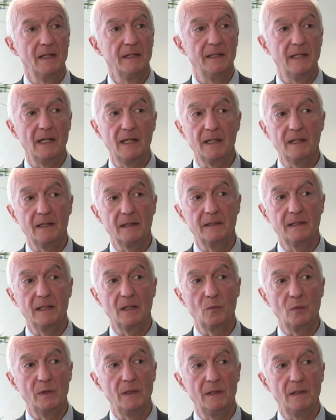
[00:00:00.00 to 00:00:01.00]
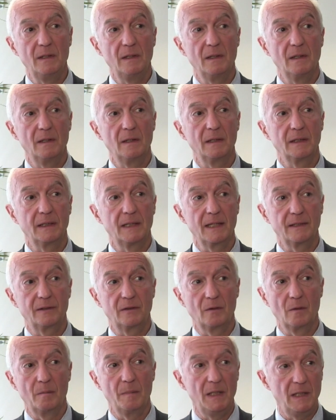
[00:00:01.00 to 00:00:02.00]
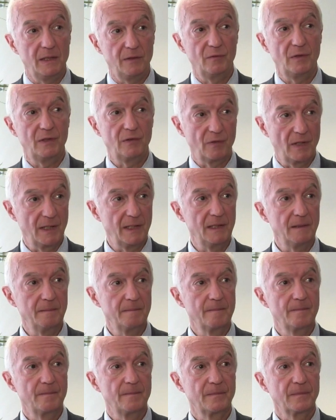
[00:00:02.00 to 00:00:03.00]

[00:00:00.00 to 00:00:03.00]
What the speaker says: There they will get a military training.